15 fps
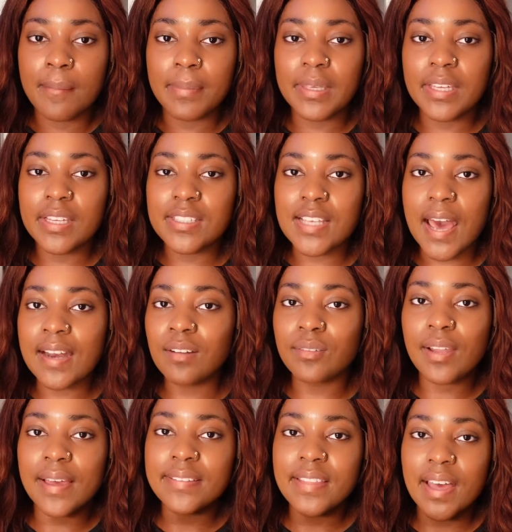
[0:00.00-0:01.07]
because I don't
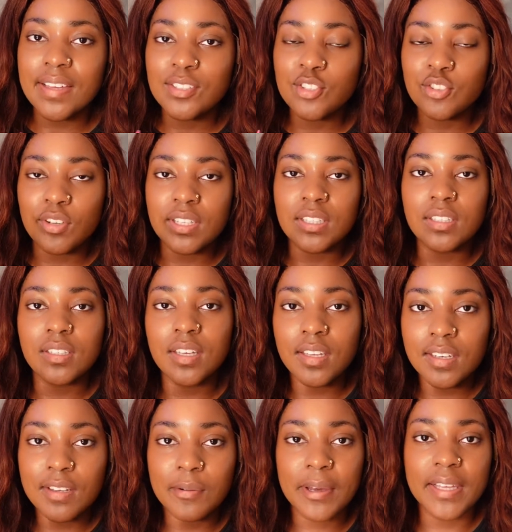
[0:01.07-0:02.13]
like that straight look
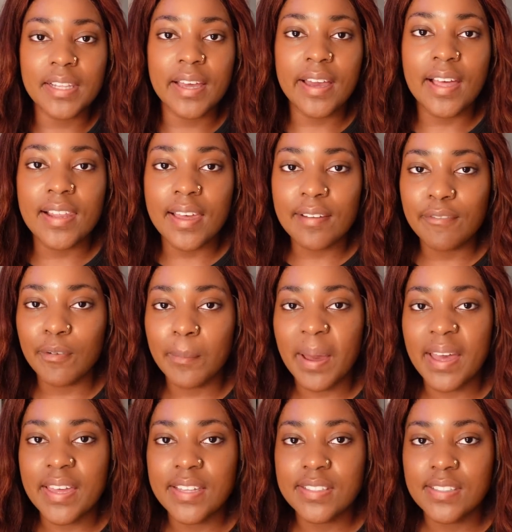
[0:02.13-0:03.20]
anyway. Like I like for
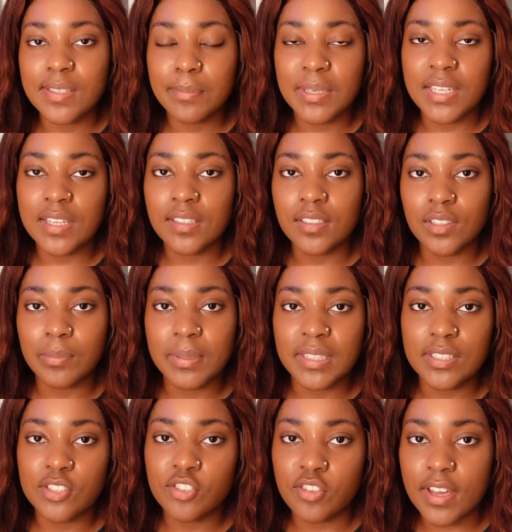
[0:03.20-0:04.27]
my ends to be a little bit
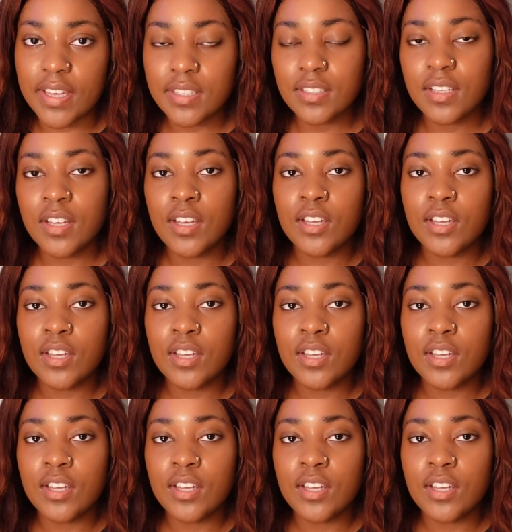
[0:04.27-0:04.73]
distressed.